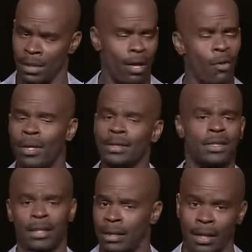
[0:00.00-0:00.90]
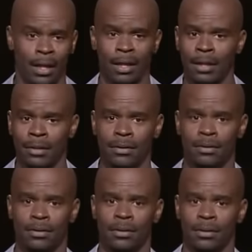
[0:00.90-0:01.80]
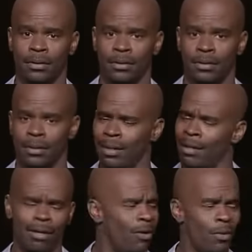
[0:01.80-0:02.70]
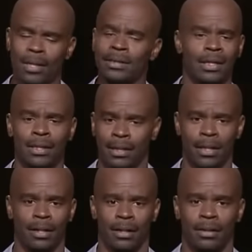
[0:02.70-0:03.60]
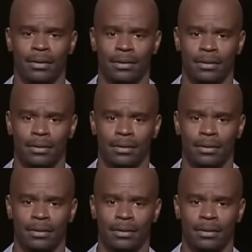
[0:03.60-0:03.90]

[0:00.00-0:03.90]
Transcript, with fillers: I don't want to see the king. I don't want to see the king.